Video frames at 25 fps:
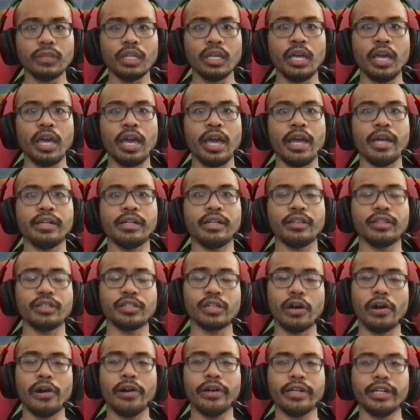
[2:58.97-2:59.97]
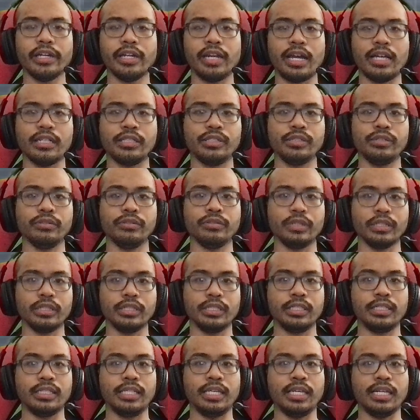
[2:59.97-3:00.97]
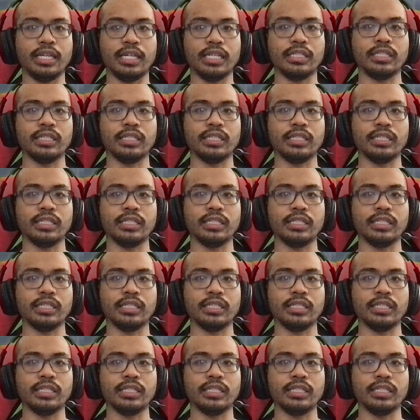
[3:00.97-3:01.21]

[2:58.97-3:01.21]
And the target, as you can see, is